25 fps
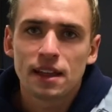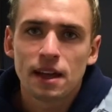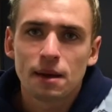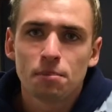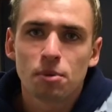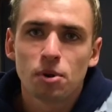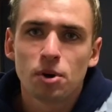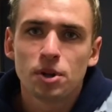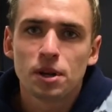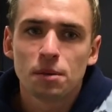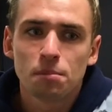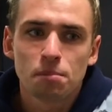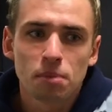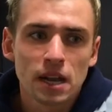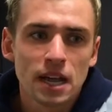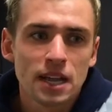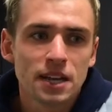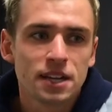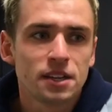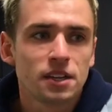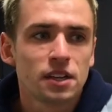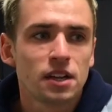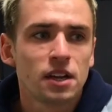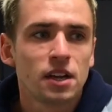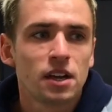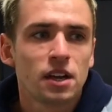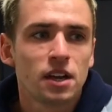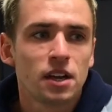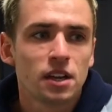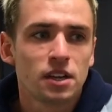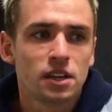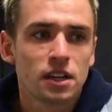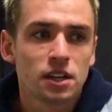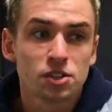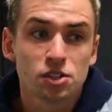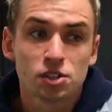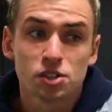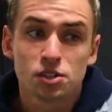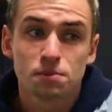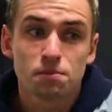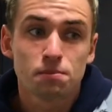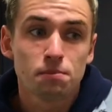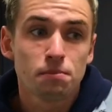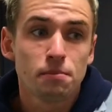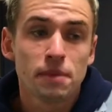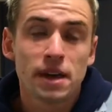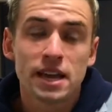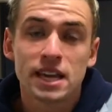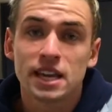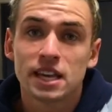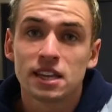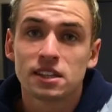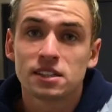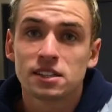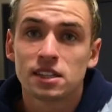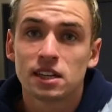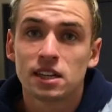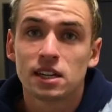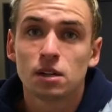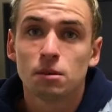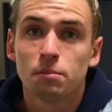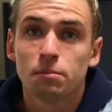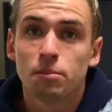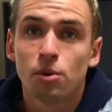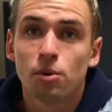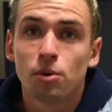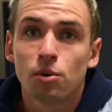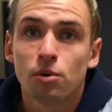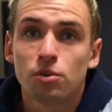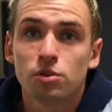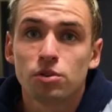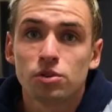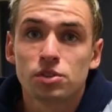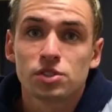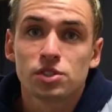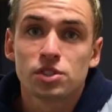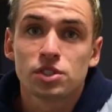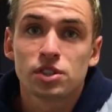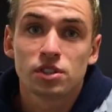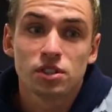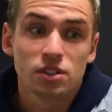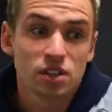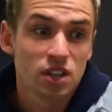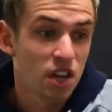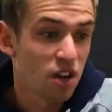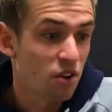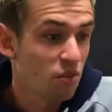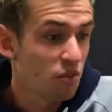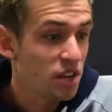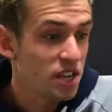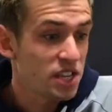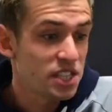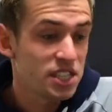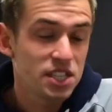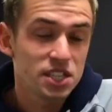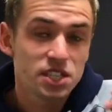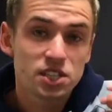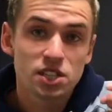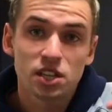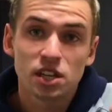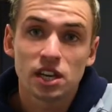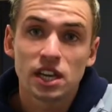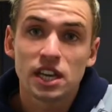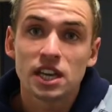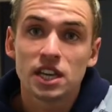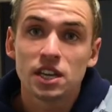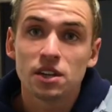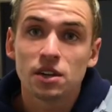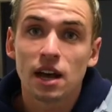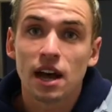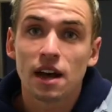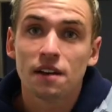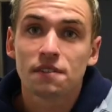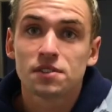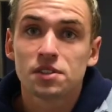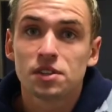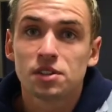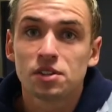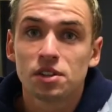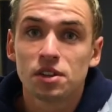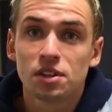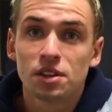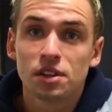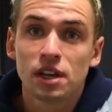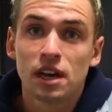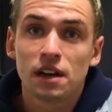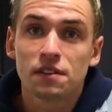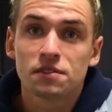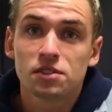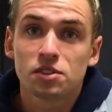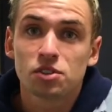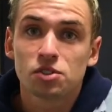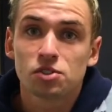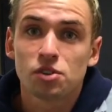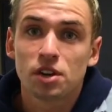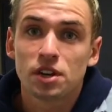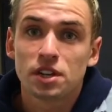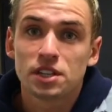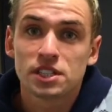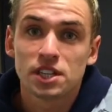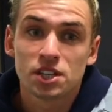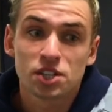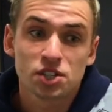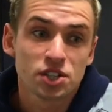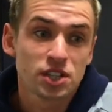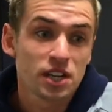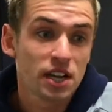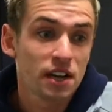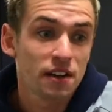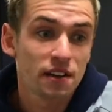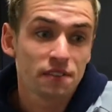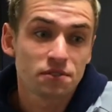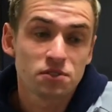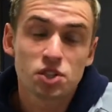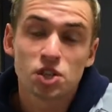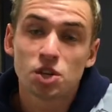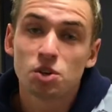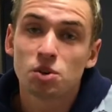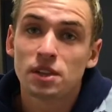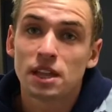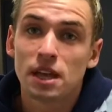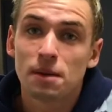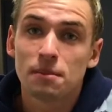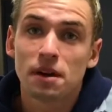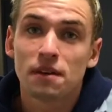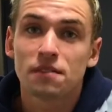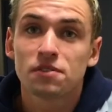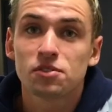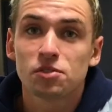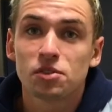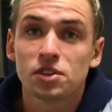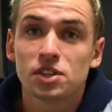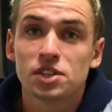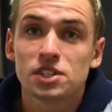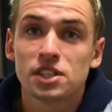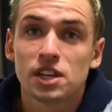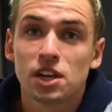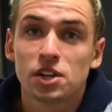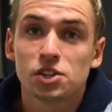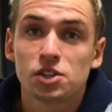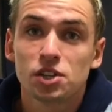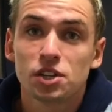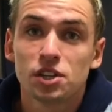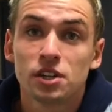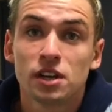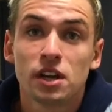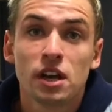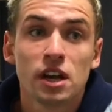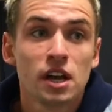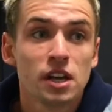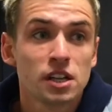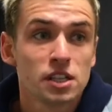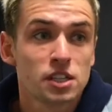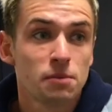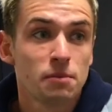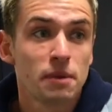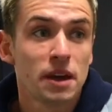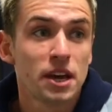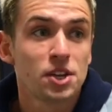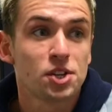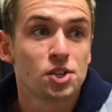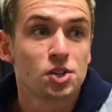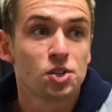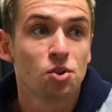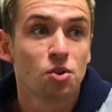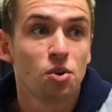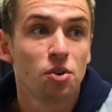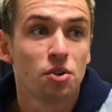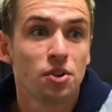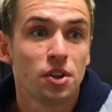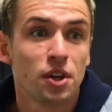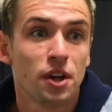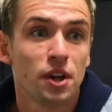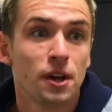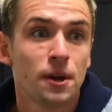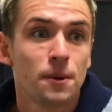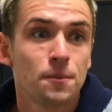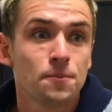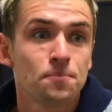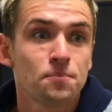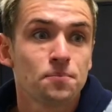That I put in a blender and I just make into little balls that are easy to eat after the training session. I have 2 of them after each session to make sure that,